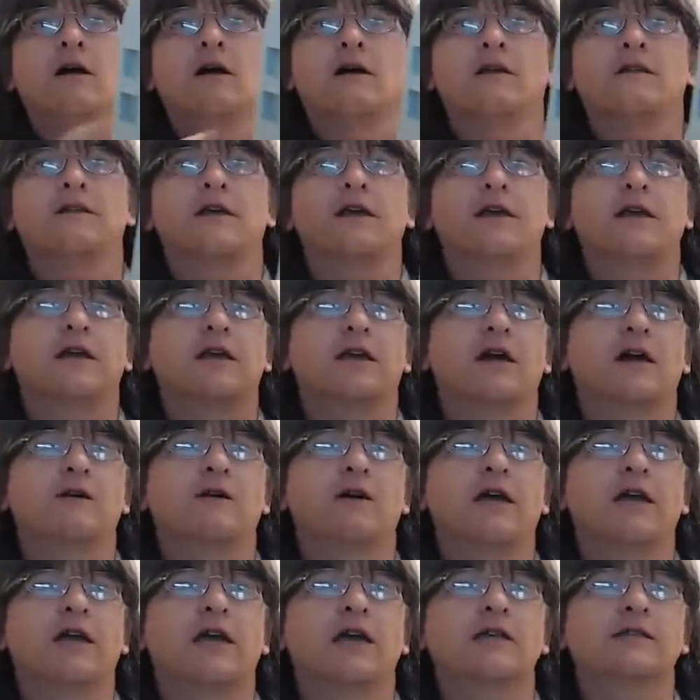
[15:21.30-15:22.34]
there you go.
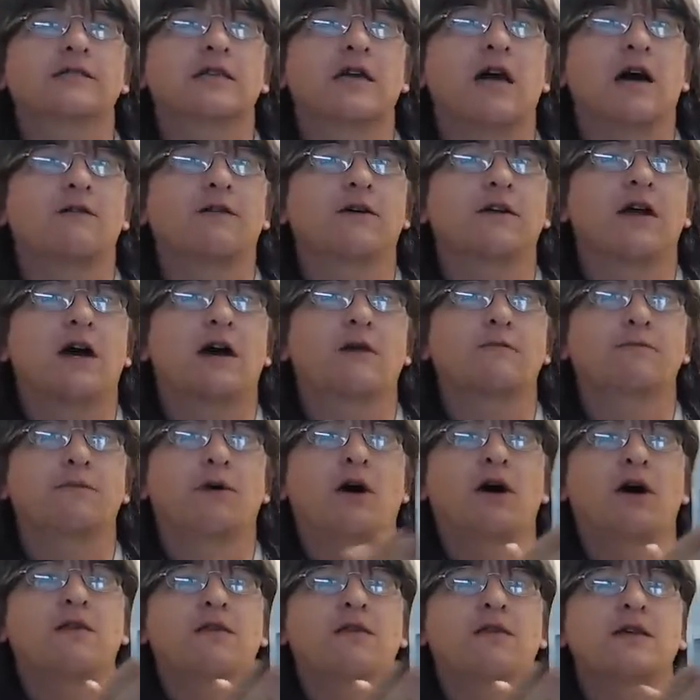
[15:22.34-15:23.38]
It gets covered up
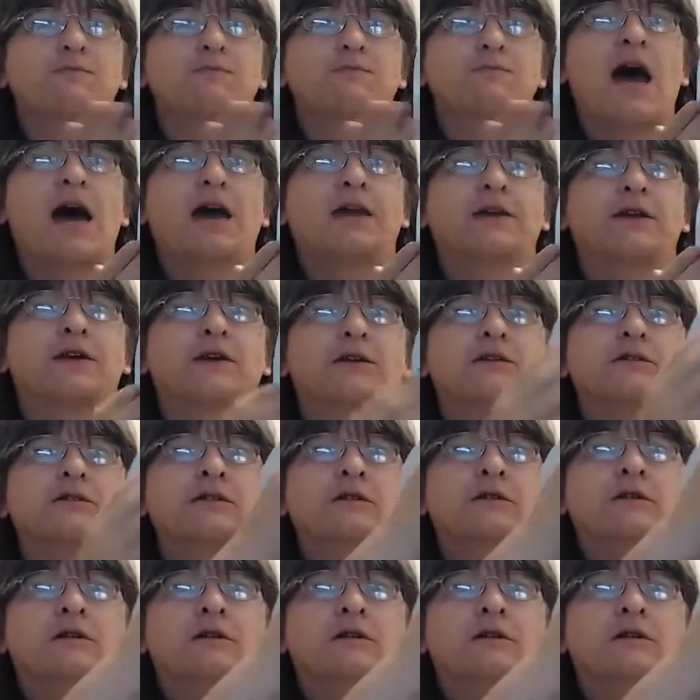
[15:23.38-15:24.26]
by this panel.